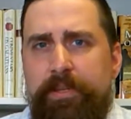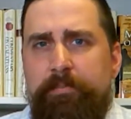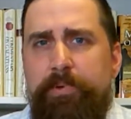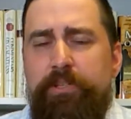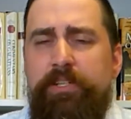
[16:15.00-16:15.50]

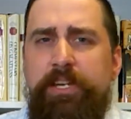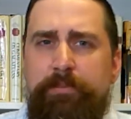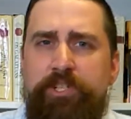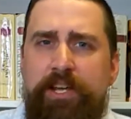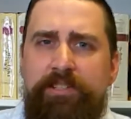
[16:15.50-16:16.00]
but you'll keep
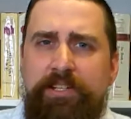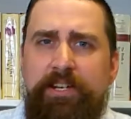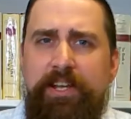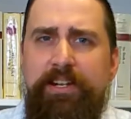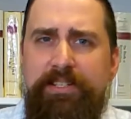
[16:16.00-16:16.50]
chasing
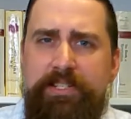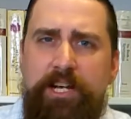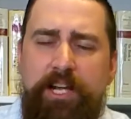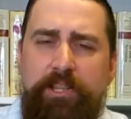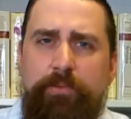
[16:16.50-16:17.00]
it, and it's
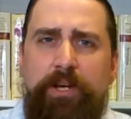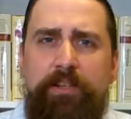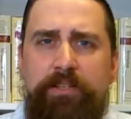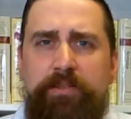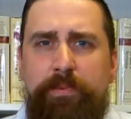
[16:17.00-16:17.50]
not the way of
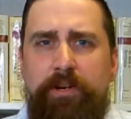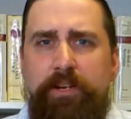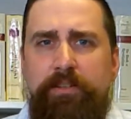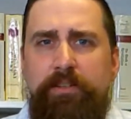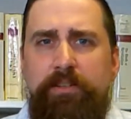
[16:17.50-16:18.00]
the Spirit.
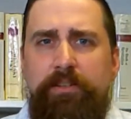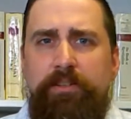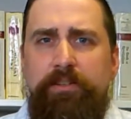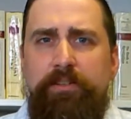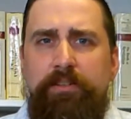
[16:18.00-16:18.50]

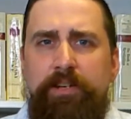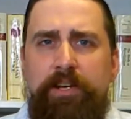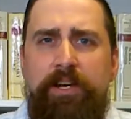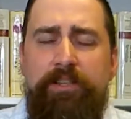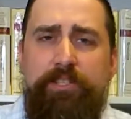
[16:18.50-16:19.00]

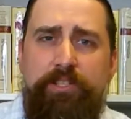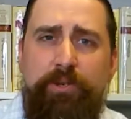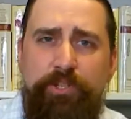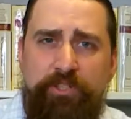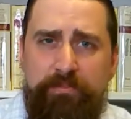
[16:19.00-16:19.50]
The
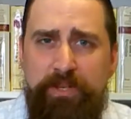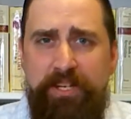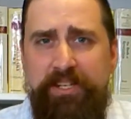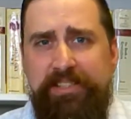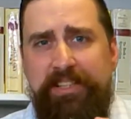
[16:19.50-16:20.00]
social
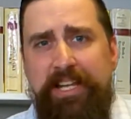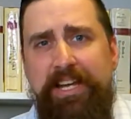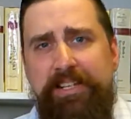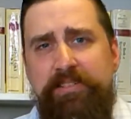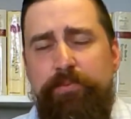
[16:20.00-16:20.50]
media
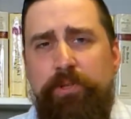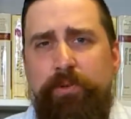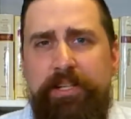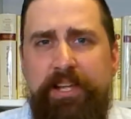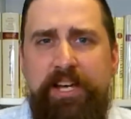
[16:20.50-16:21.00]
likes will
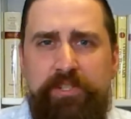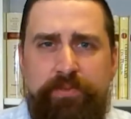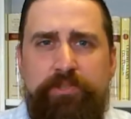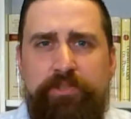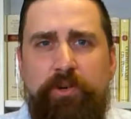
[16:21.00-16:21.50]
only last
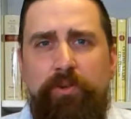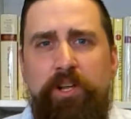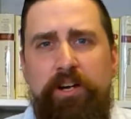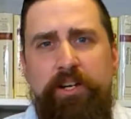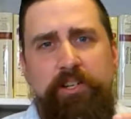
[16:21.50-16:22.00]
for so
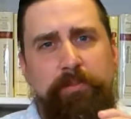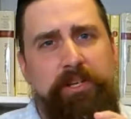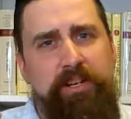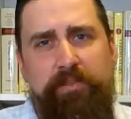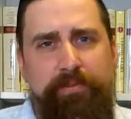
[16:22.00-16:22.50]
long, and you'll
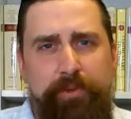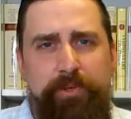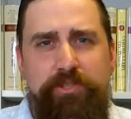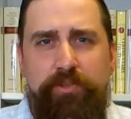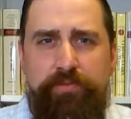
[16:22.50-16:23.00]
be an
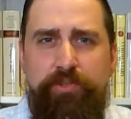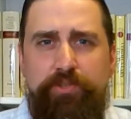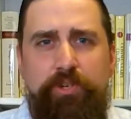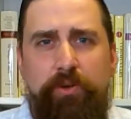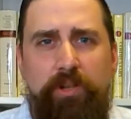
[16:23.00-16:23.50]
influencer for
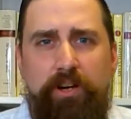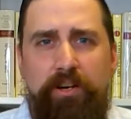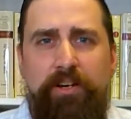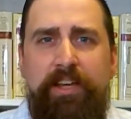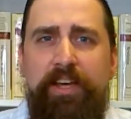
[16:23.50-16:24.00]
so
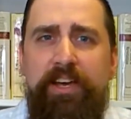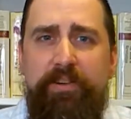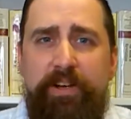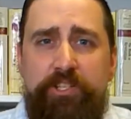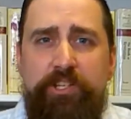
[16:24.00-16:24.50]
long. And
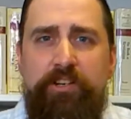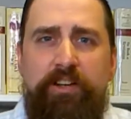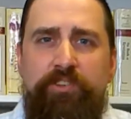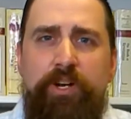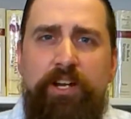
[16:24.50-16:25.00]
eventually,
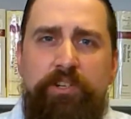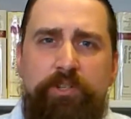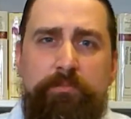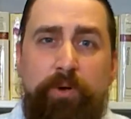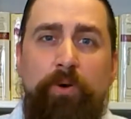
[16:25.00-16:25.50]
you'll try and
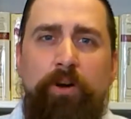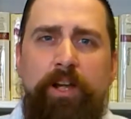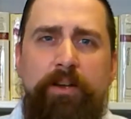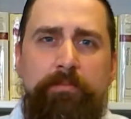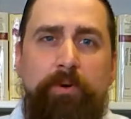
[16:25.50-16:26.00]
do more
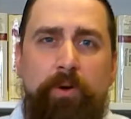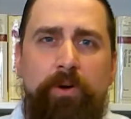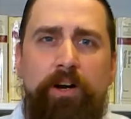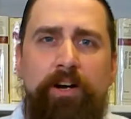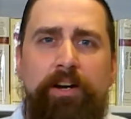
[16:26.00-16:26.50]
and
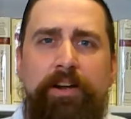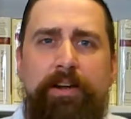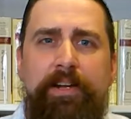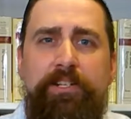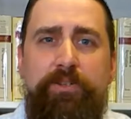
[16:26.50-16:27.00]
more
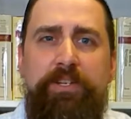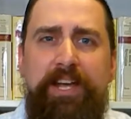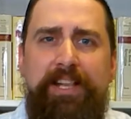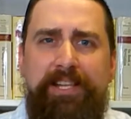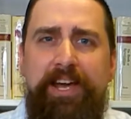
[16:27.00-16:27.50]
to
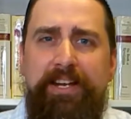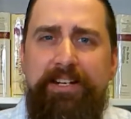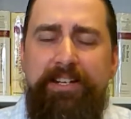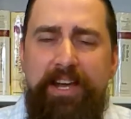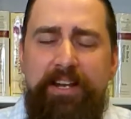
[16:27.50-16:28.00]
get that
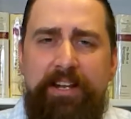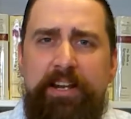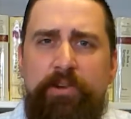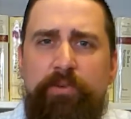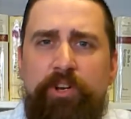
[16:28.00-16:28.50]
and get it,
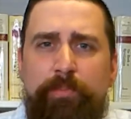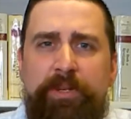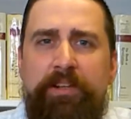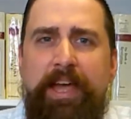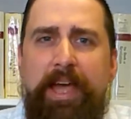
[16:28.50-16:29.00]
and you'll
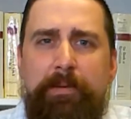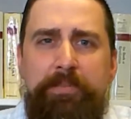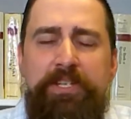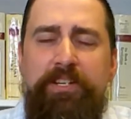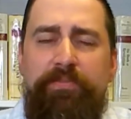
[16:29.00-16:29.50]
be
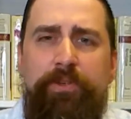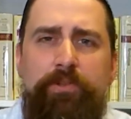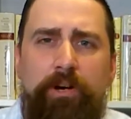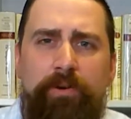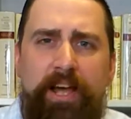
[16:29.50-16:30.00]
empty if you
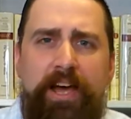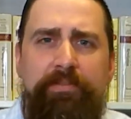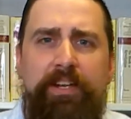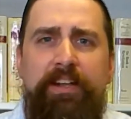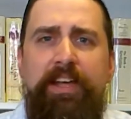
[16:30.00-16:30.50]
don't
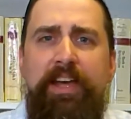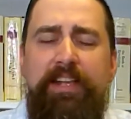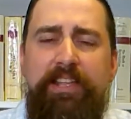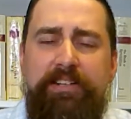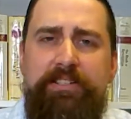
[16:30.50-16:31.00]
have it.
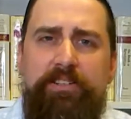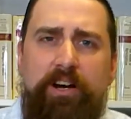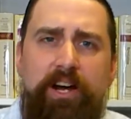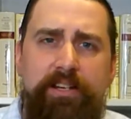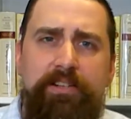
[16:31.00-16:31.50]
And that's
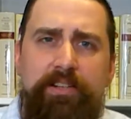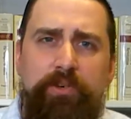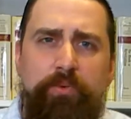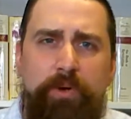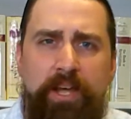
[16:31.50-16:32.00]
not
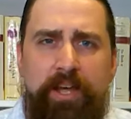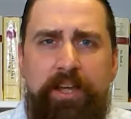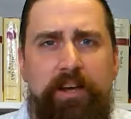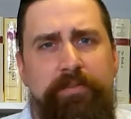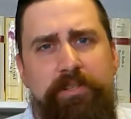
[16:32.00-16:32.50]
the
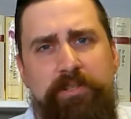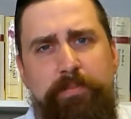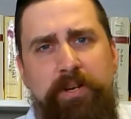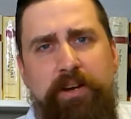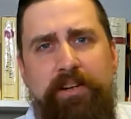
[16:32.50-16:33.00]
way of the
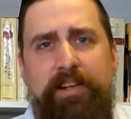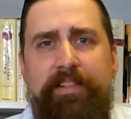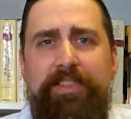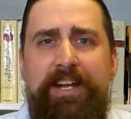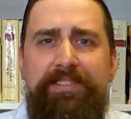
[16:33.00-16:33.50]
Spirit.
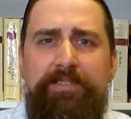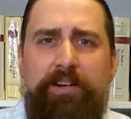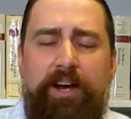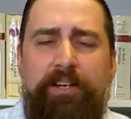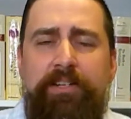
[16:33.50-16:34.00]
That's
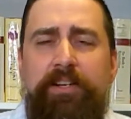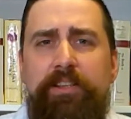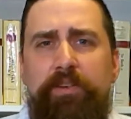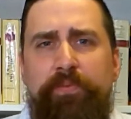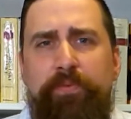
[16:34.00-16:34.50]
not
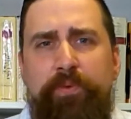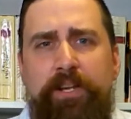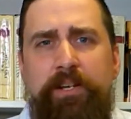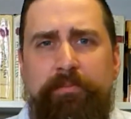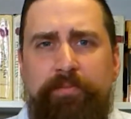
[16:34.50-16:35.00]
the
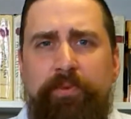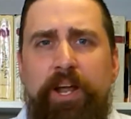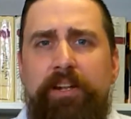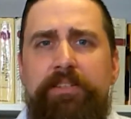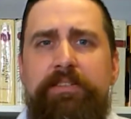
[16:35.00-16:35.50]
freedom,
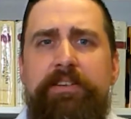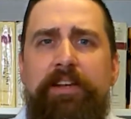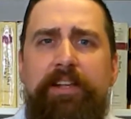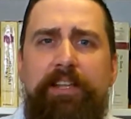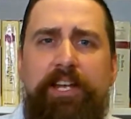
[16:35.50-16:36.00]
friends,
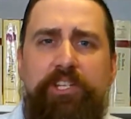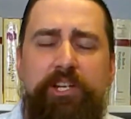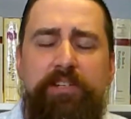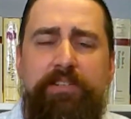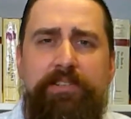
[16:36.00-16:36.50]
that
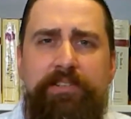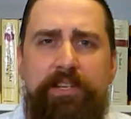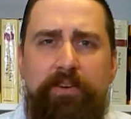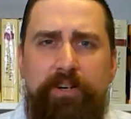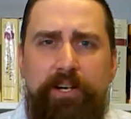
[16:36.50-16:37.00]
Jesus has
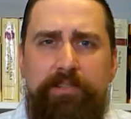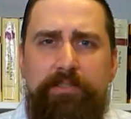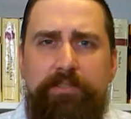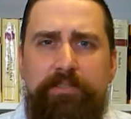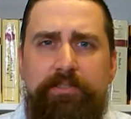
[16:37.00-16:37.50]
given us.